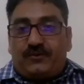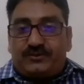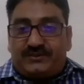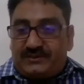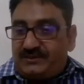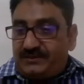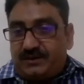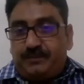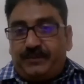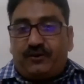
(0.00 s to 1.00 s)
there was
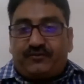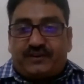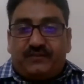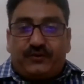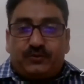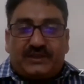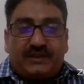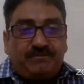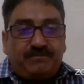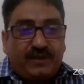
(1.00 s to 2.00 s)
a bit of
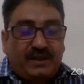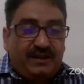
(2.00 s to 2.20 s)
confusion.